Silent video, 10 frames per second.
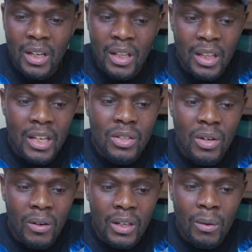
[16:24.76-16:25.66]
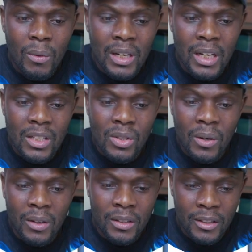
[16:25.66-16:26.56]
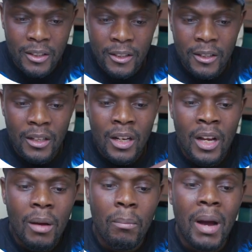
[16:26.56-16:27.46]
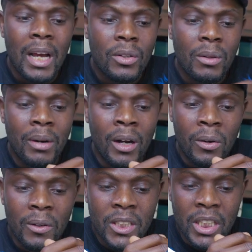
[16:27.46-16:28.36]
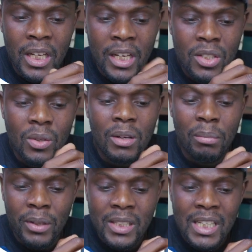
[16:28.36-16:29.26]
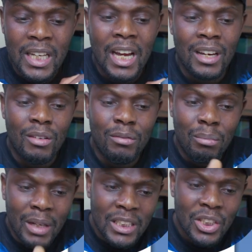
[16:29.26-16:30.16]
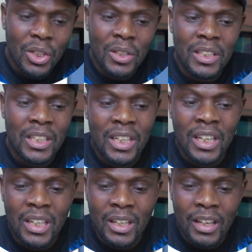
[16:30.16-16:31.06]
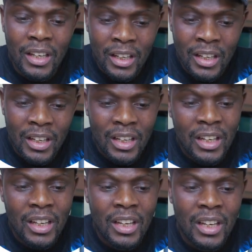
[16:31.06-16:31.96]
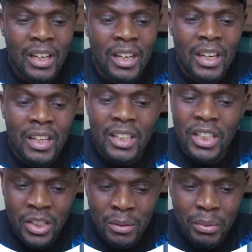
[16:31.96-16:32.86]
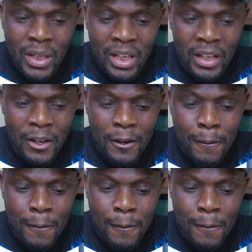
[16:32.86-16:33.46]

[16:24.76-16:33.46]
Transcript: This other one is on microbiology. So the person kind of mentioned the GPA